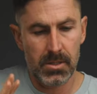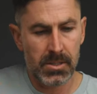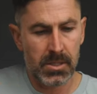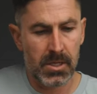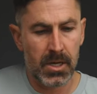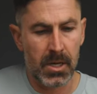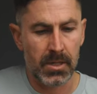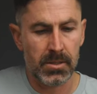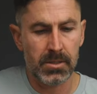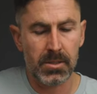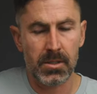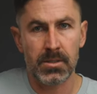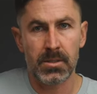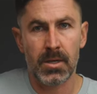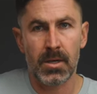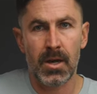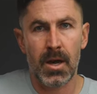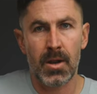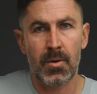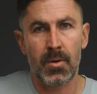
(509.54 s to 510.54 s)
kit is I
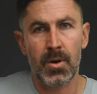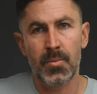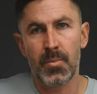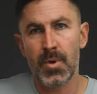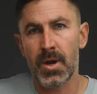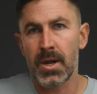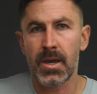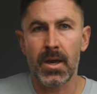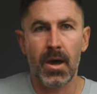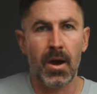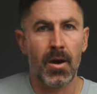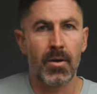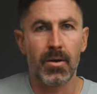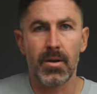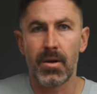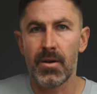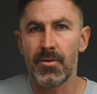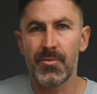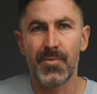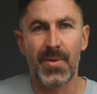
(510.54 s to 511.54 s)
kind of want to break out
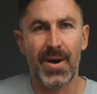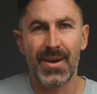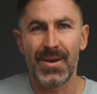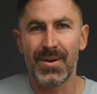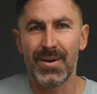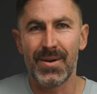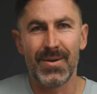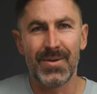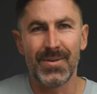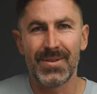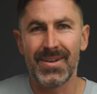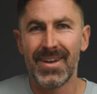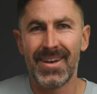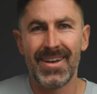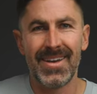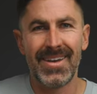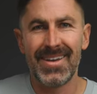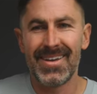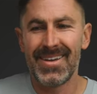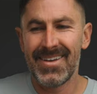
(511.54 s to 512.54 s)
of my own,
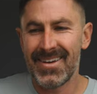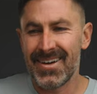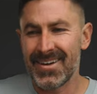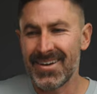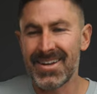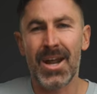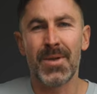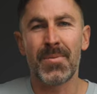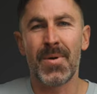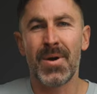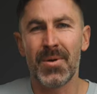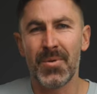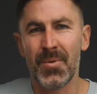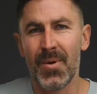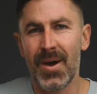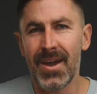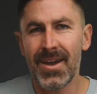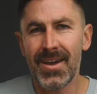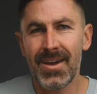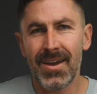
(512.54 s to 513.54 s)
get out of my own
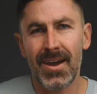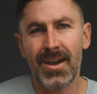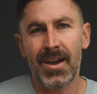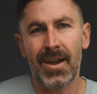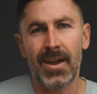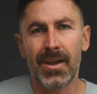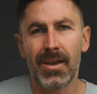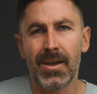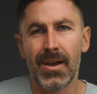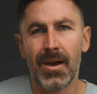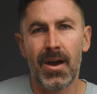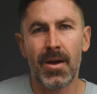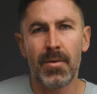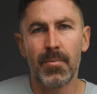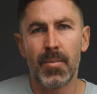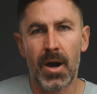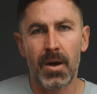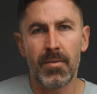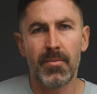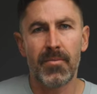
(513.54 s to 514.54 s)
way. I
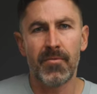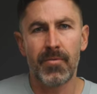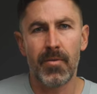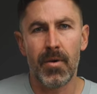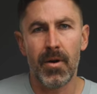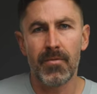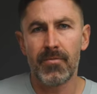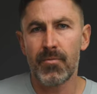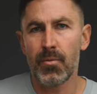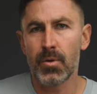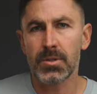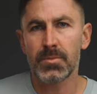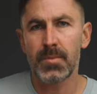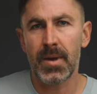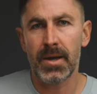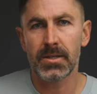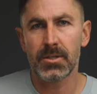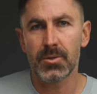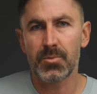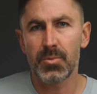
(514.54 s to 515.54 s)
bought Forrest
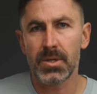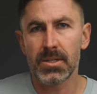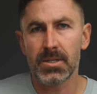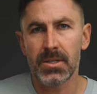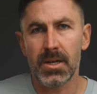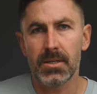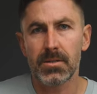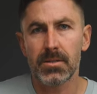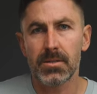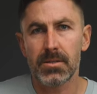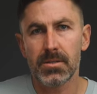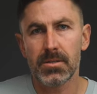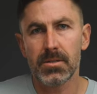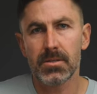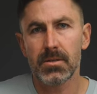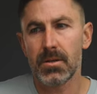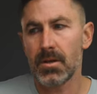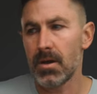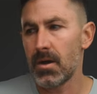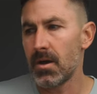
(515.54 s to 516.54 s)
Megan's
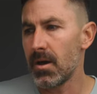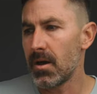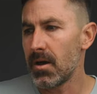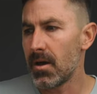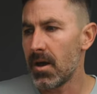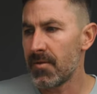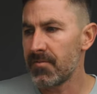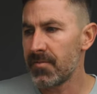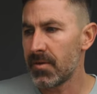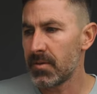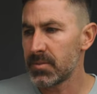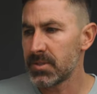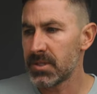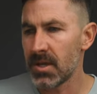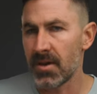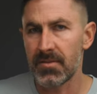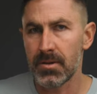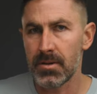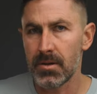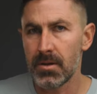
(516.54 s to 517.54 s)
presets,
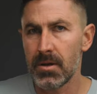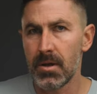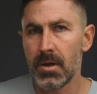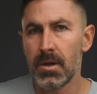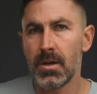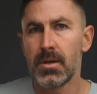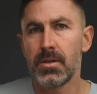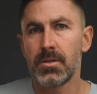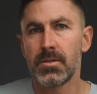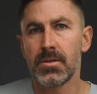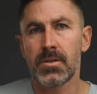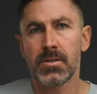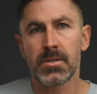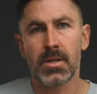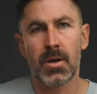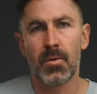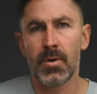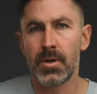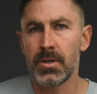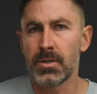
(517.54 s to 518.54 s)
FM7, just because
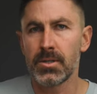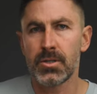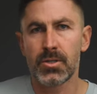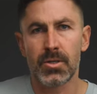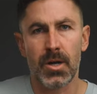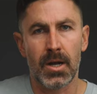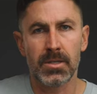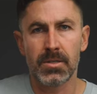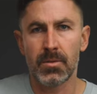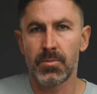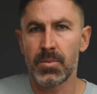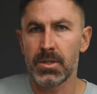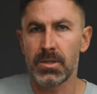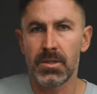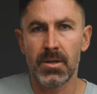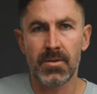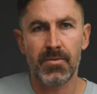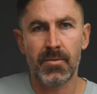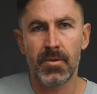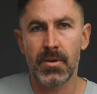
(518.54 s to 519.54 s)
I want to just try something
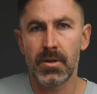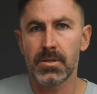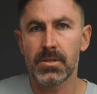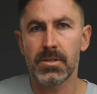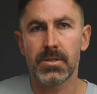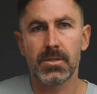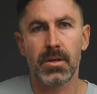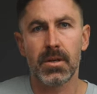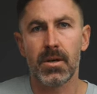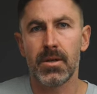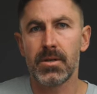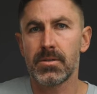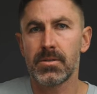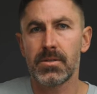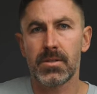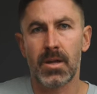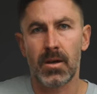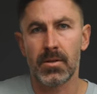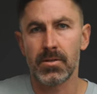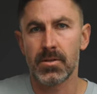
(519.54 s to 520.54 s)
different. His
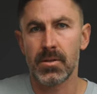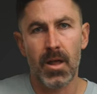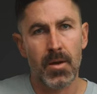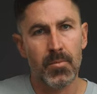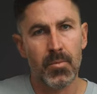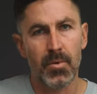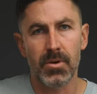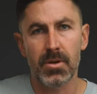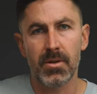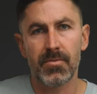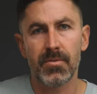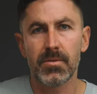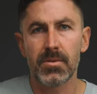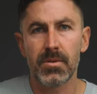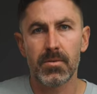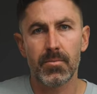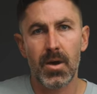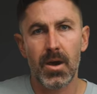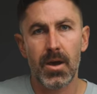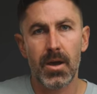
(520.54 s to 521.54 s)
style is a lot more different
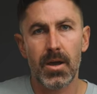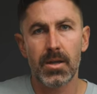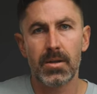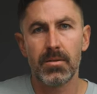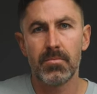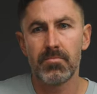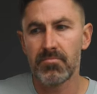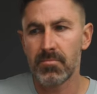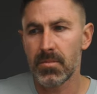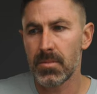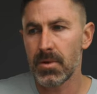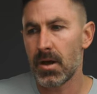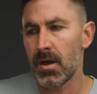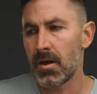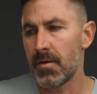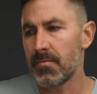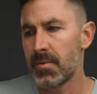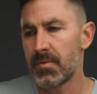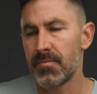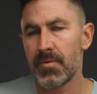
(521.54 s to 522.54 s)
than mine.
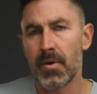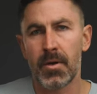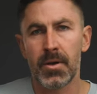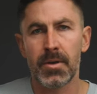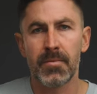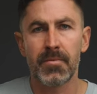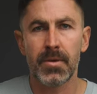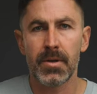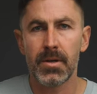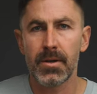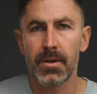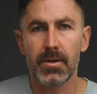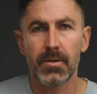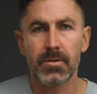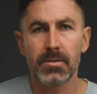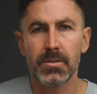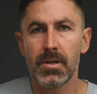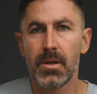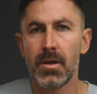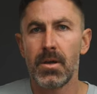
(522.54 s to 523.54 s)
I've been following him for
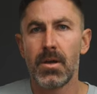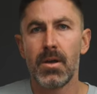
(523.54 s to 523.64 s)
years,